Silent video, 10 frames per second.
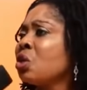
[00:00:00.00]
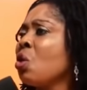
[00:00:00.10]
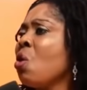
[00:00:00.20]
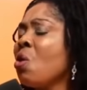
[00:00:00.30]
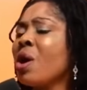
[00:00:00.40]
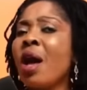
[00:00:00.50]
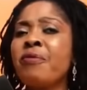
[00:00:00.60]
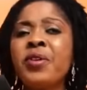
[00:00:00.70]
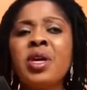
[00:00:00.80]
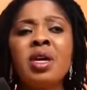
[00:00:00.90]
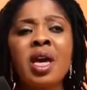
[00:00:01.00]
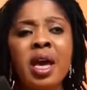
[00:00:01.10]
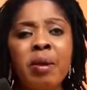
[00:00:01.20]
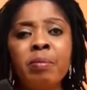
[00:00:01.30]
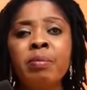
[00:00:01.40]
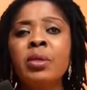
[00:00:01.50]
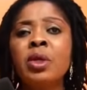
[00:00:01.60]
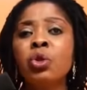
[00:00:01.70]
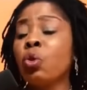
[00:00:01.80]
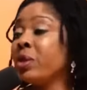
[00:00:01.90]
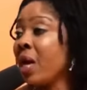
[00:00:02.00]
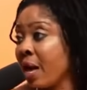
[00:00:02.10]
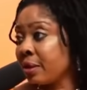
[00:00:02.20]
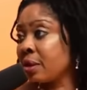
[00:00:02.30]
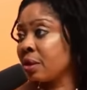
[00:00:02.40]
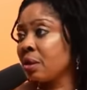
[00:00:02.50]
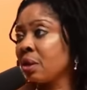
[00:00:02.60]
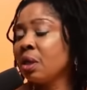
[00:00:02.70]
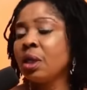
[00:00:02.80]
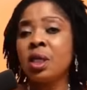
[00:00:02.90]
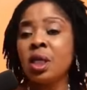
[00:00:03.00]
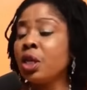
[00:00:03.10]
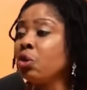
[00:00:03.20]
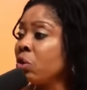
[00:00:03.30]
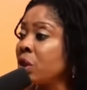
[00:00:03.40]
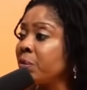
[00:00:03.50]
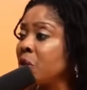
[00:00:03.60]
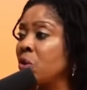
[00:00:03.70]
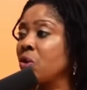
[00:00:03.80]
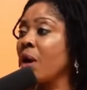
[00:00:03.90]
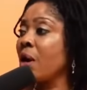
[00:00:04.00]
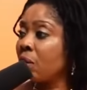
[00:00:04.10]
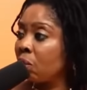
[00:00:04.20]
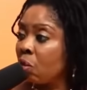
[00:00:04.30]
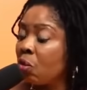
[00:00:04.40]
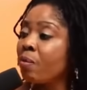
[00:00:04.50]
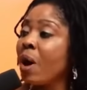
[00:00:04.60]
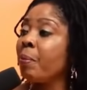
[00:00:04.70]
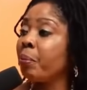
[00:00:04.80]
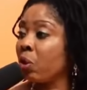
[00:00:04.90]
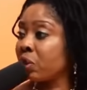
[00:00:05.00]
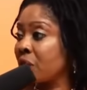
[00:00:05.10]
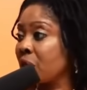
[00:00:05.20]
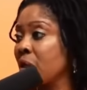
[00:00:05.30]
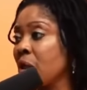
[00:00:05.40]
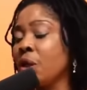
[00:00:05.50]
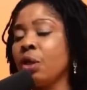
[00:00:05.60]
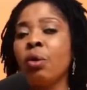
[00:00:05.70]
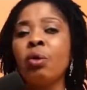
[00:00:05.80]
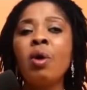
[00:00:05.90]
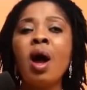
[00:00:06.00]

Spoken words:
So Kafi came to dance. Okay. He didn't know T.B. Joshua Upa brought, you know,